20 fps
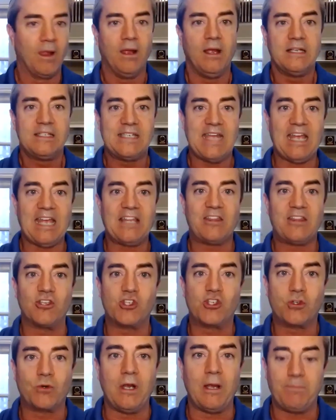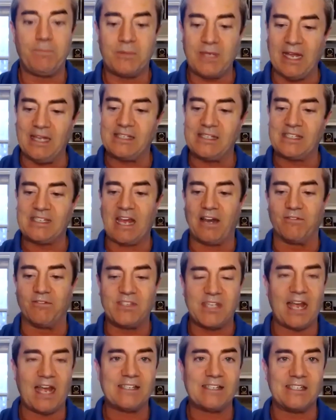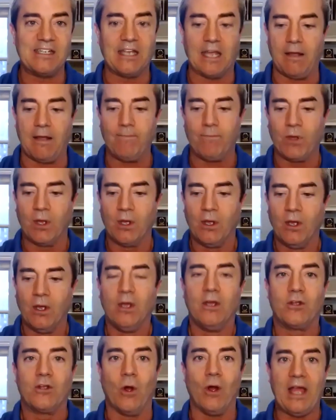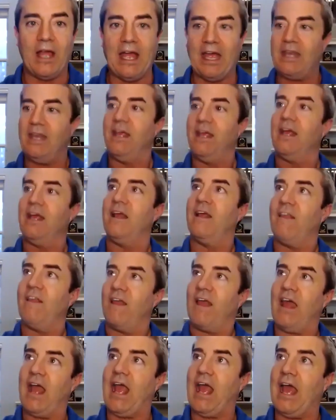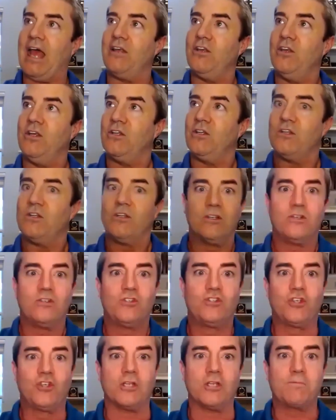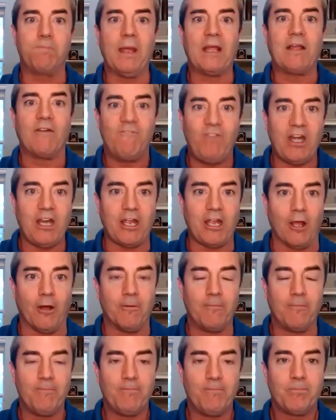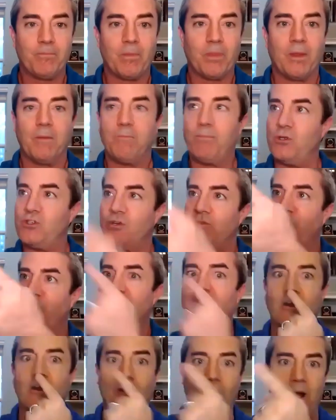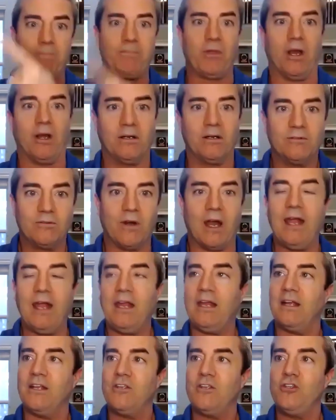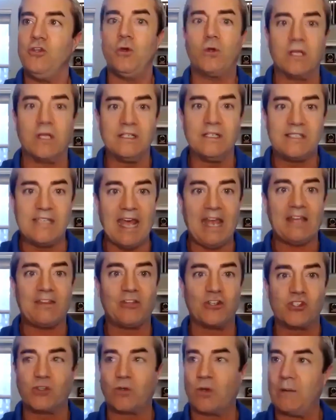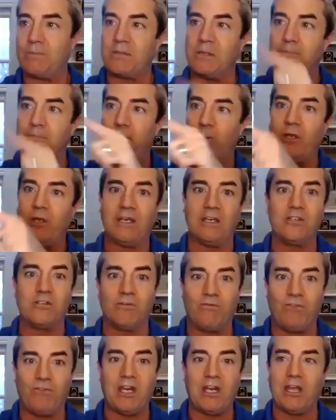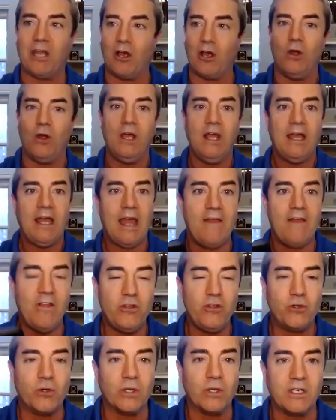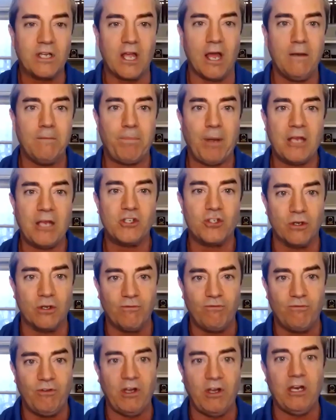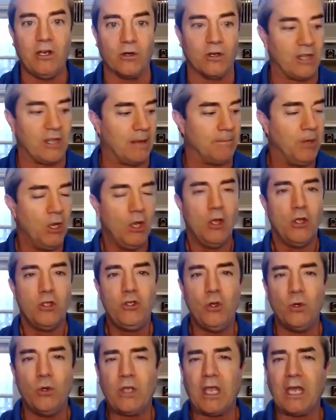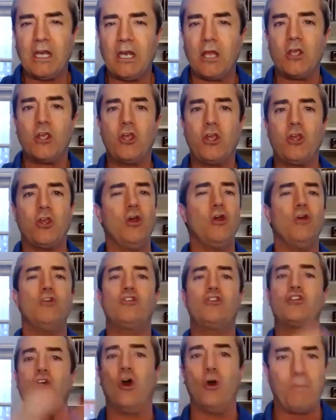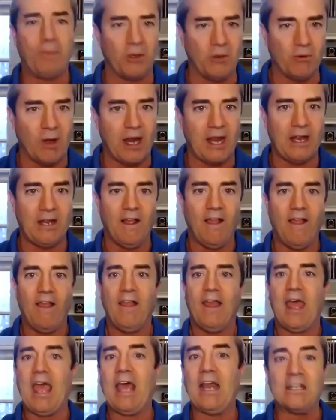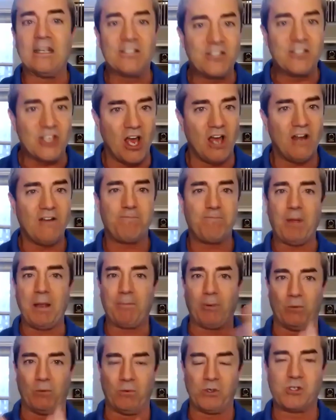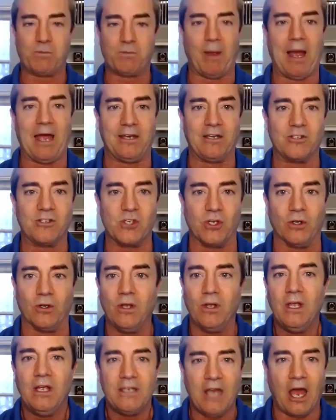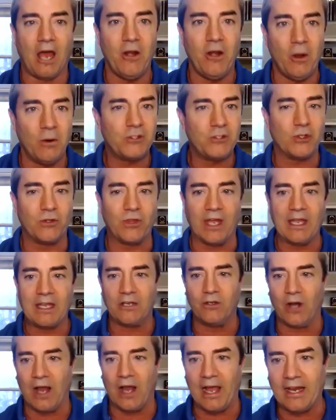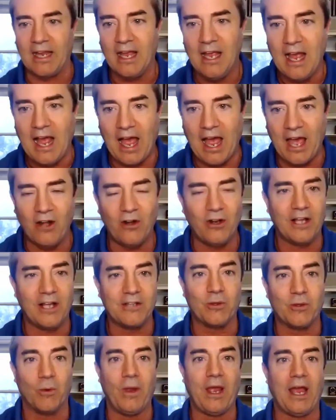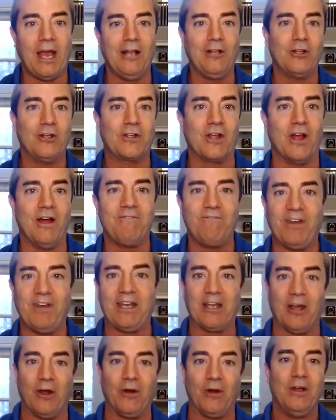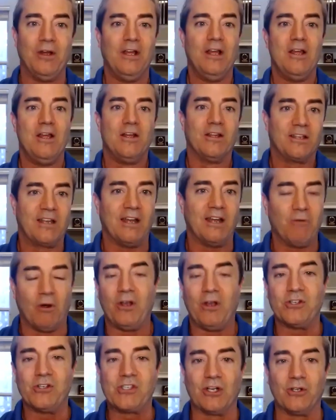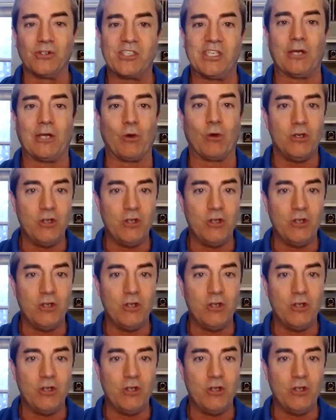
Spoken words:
Take the script, instead of texting it, go ahead and just make a video. Put your video up there, right? You can take the script and put it into video, and then you can cut and paste your video to them. You'll get a huge open rate and a ton of people responding to you. Now, I know what you're thinking. You're like, I don't like the way I look on video. Well, here's a little secret.